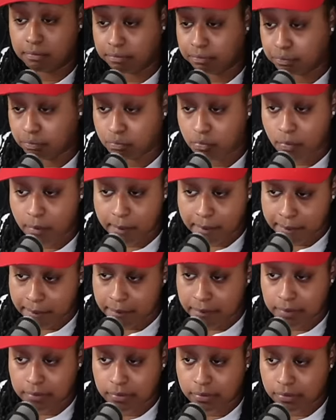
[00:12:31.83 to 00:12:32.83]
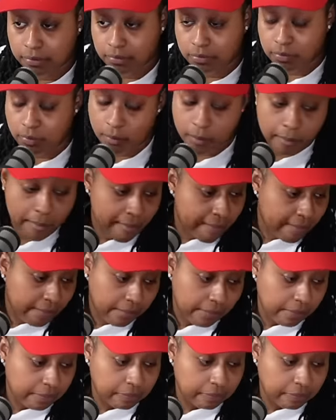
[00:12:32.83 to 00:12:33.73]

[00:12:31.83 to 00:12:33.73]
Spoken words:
Nobody speaks.